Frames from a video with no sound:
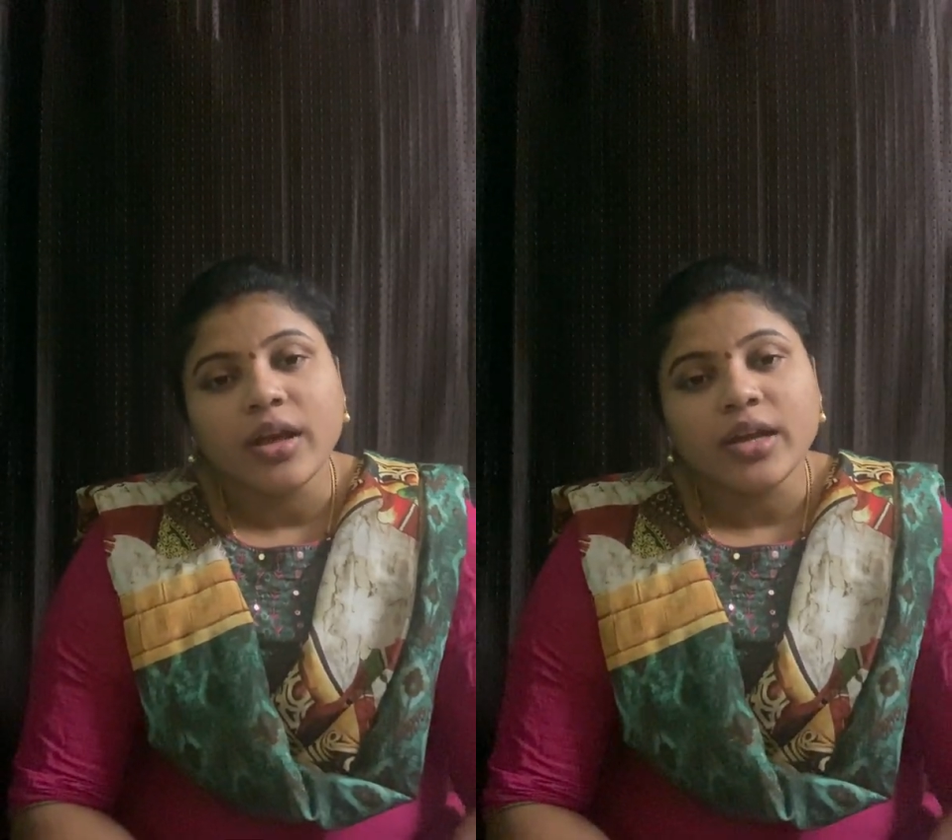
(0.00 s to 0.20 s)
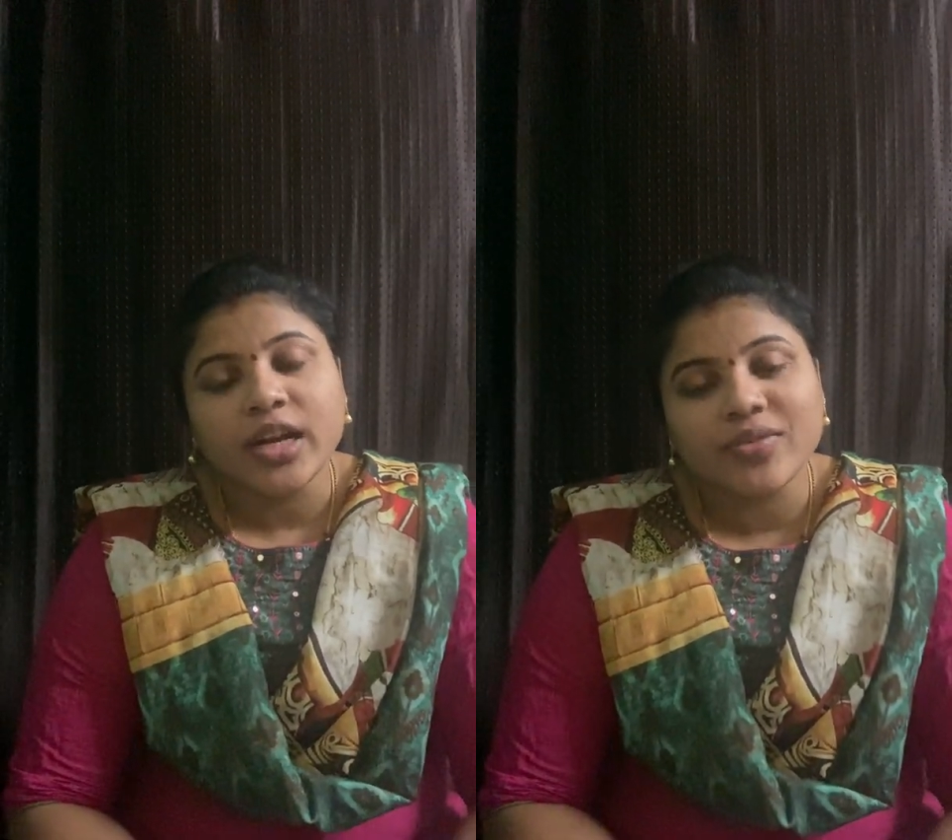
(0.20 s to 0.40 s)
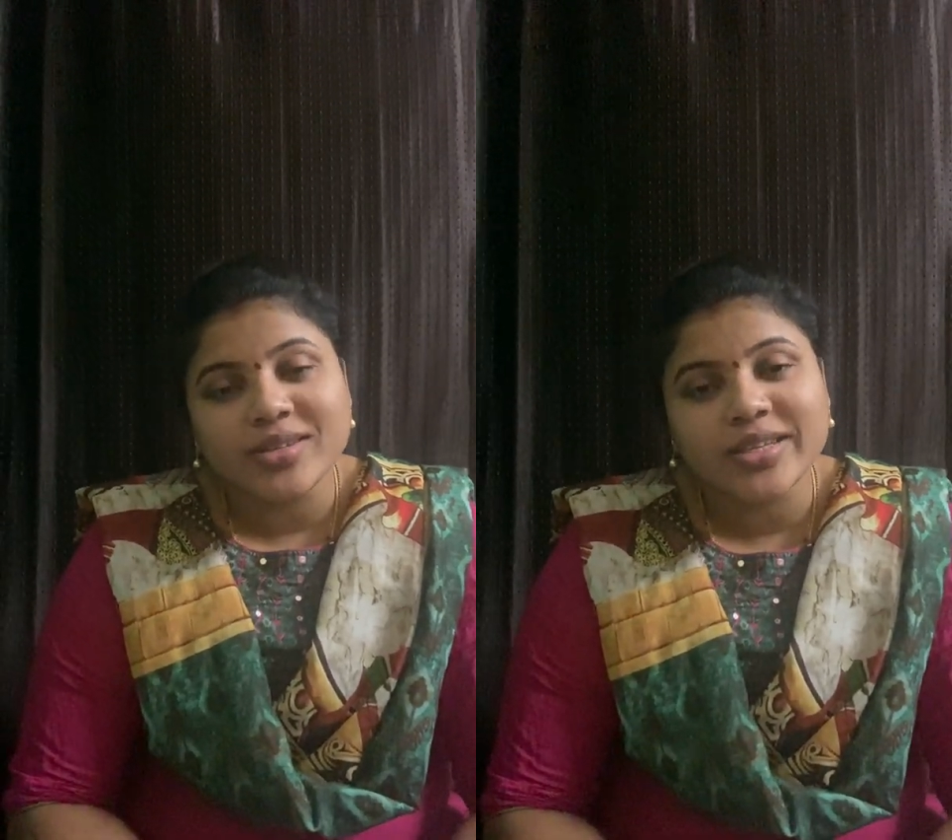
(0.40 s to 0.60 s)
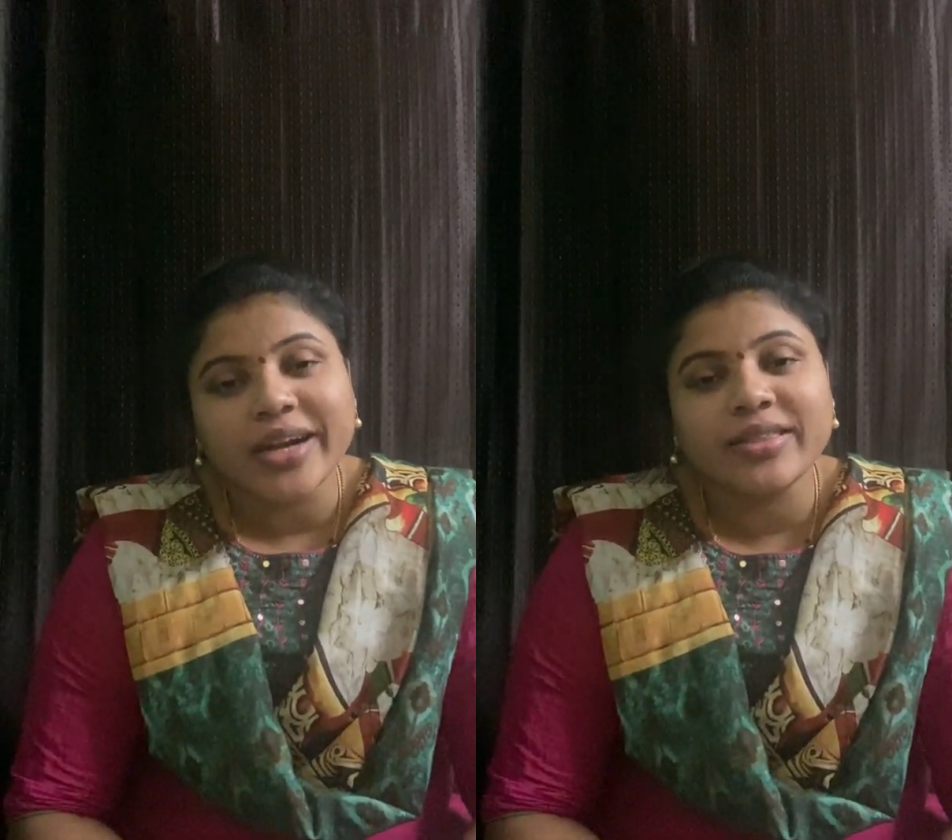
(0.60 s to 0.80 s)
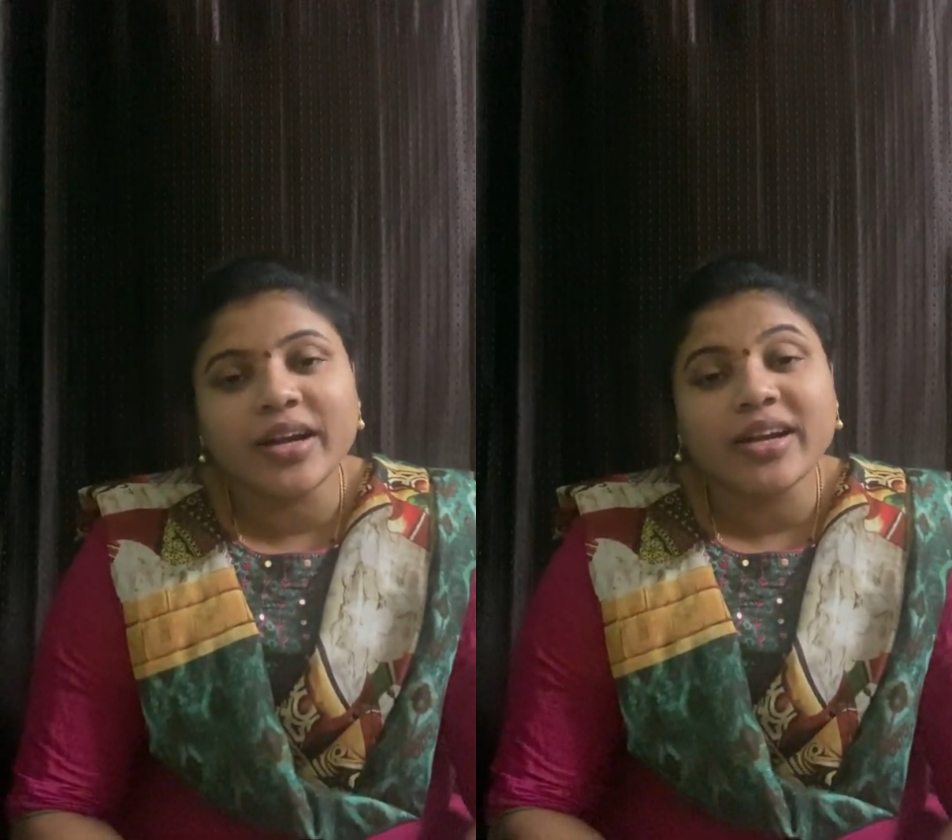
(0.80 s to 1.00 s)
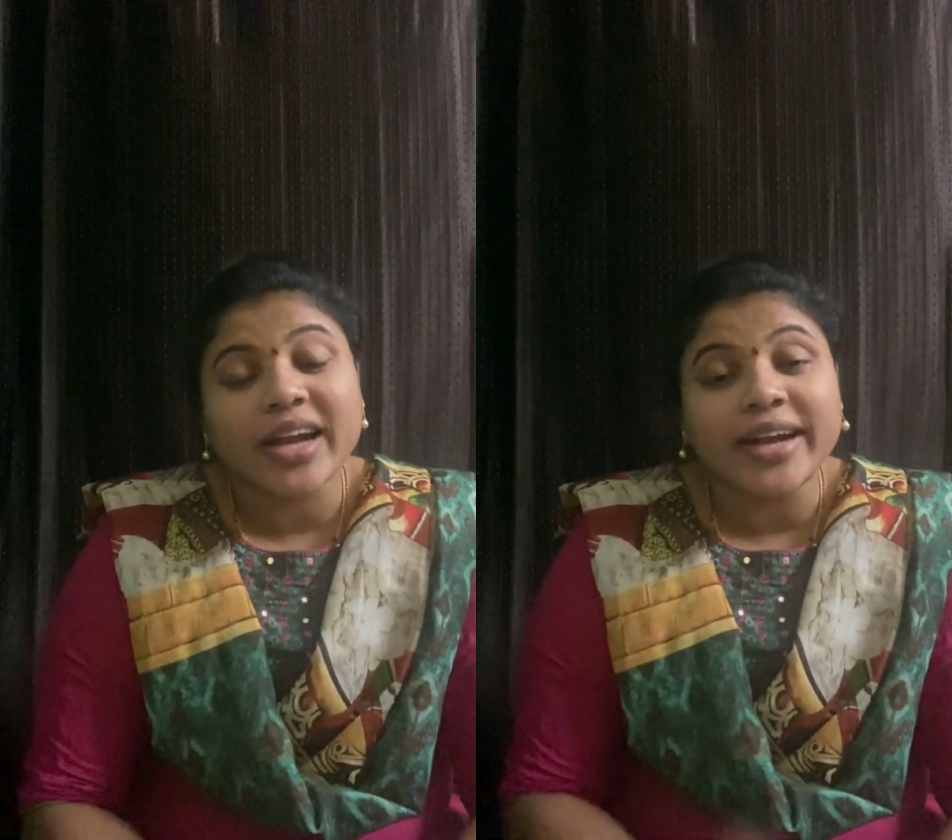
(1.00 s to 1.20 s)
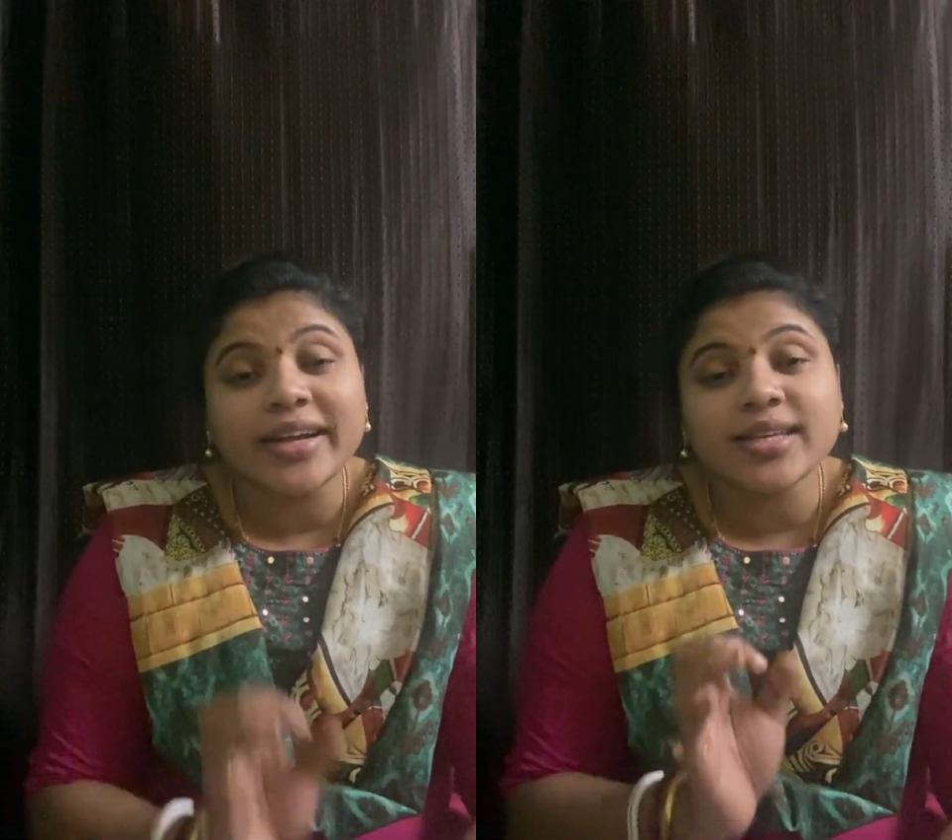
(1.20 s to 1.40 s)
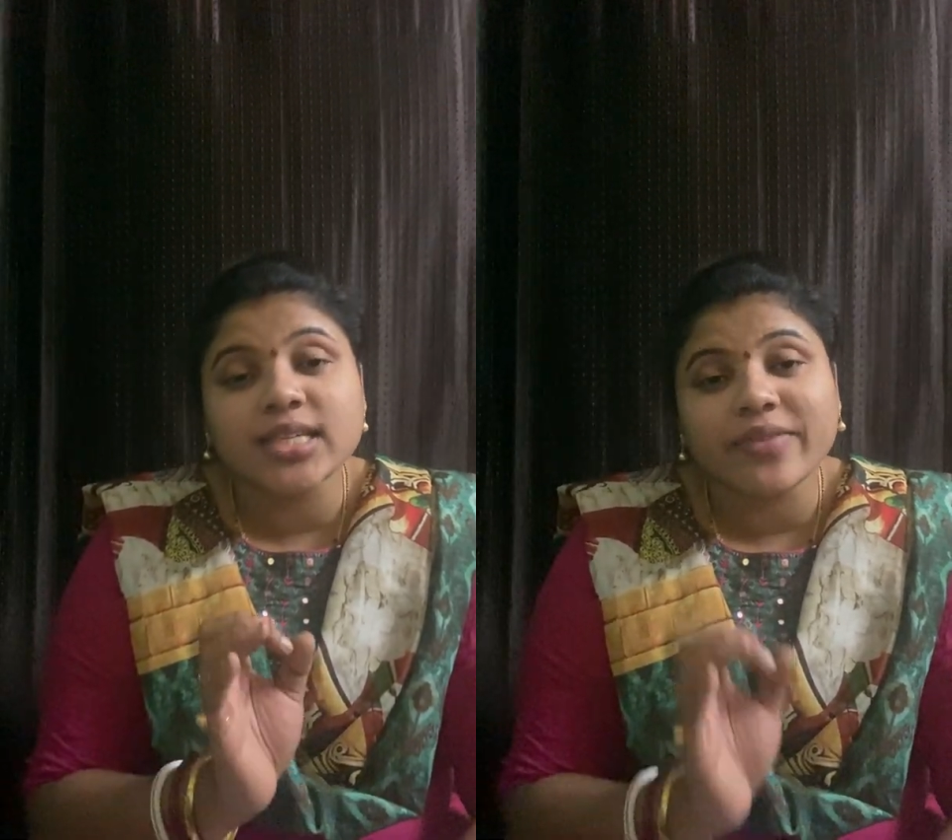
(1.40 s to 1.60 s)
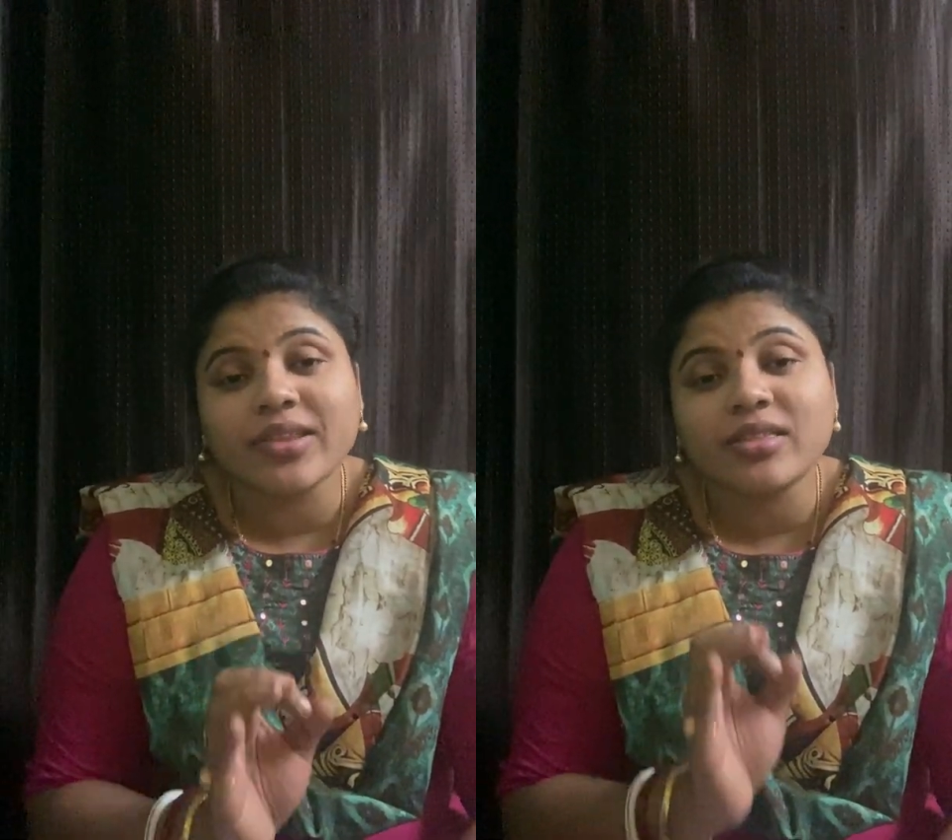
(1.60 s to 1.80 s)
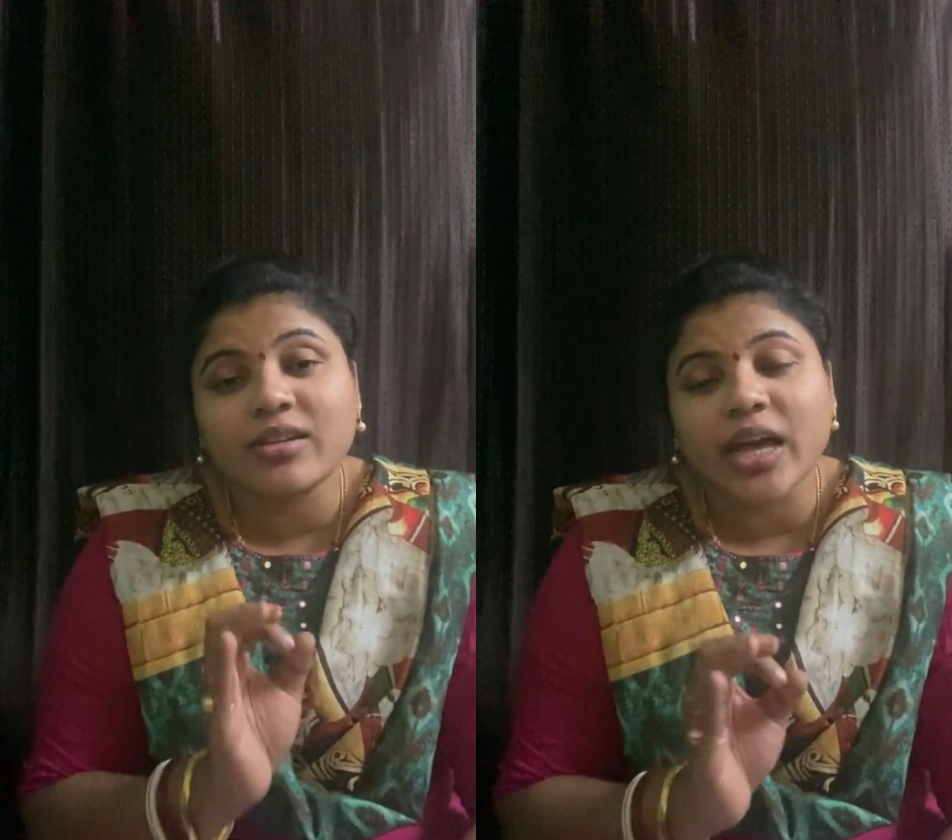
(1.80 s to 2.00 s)
it was said that
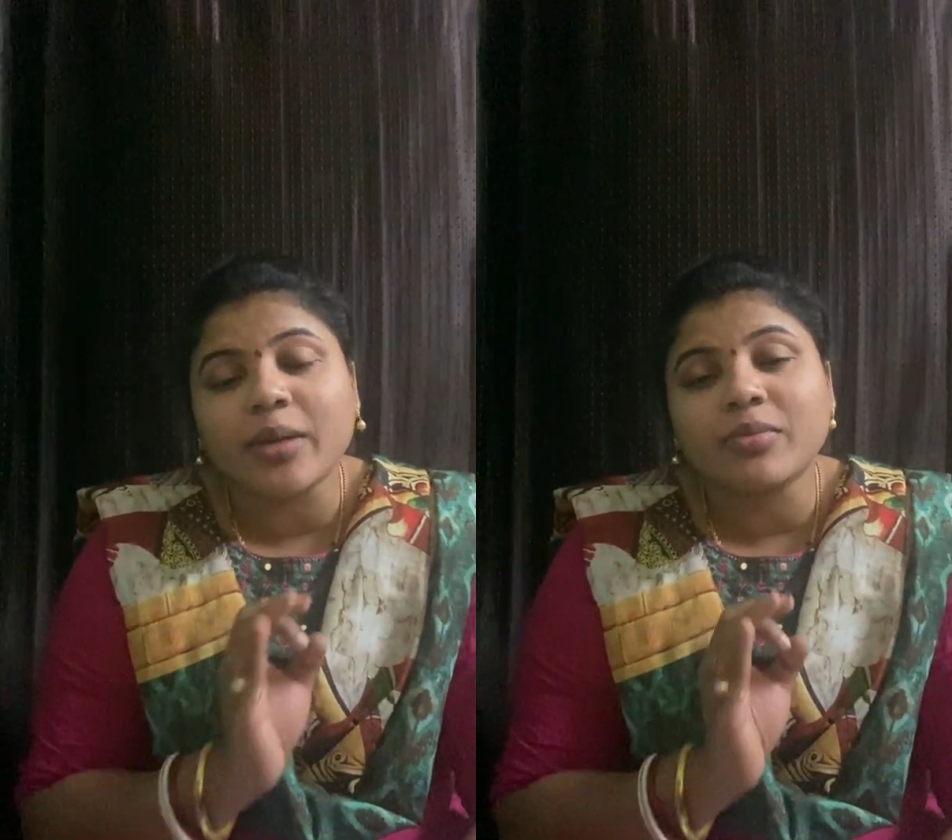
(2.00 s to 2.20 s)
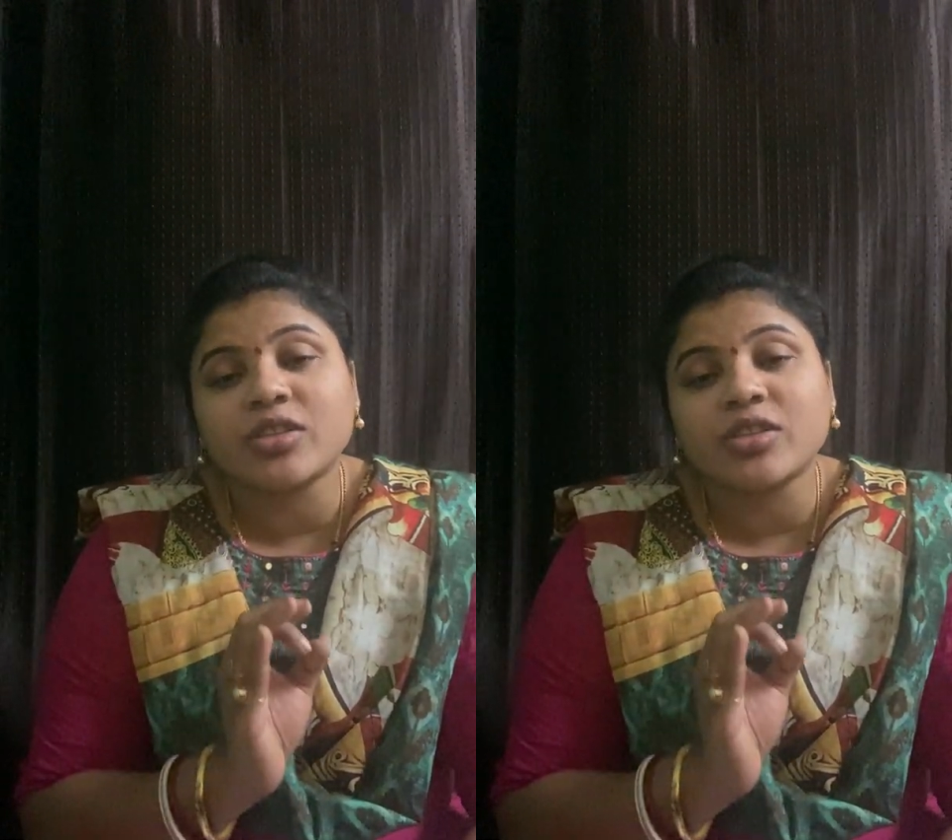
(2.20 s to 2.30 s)
97th time